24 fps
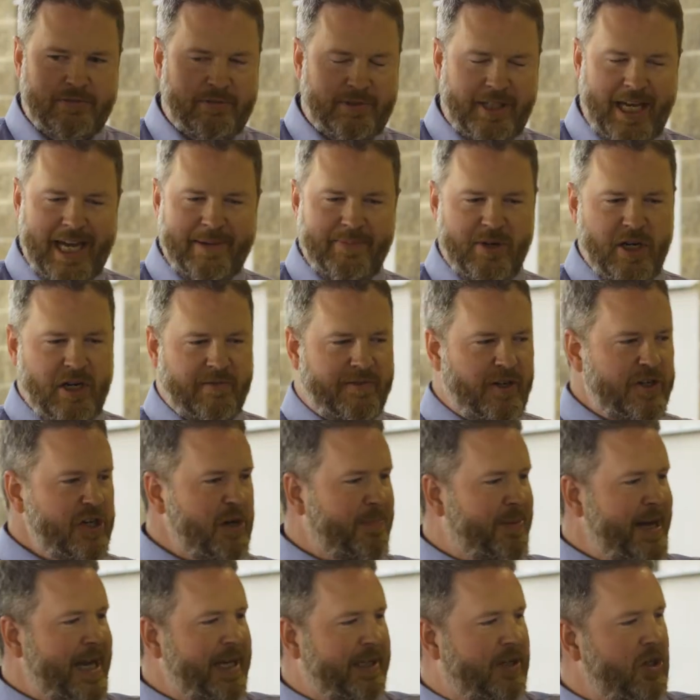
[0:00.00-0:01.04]
Game over.
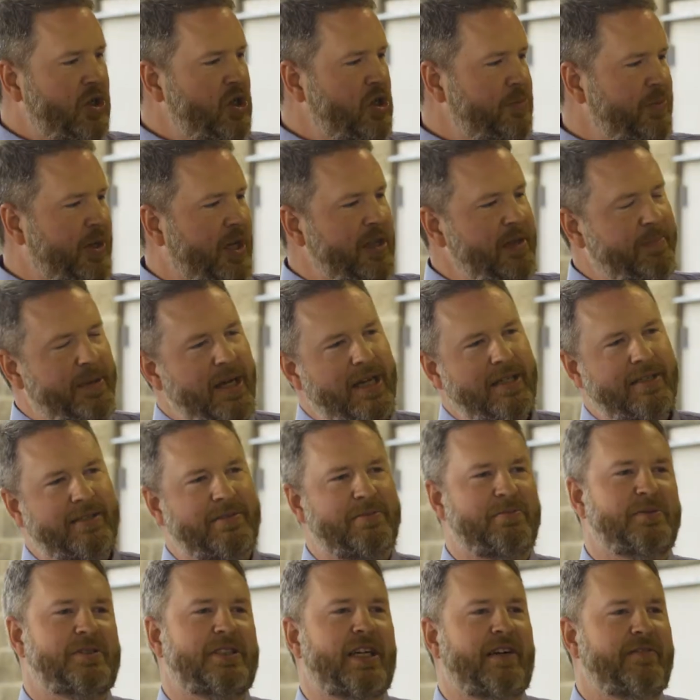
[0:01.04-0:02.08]
You're back home. You're on the
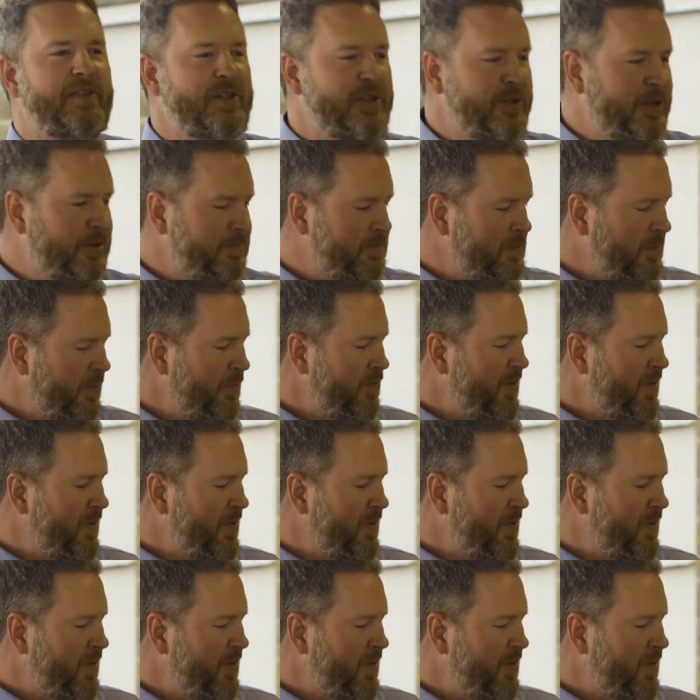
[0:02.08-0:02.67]
bus. Whichever you're doing.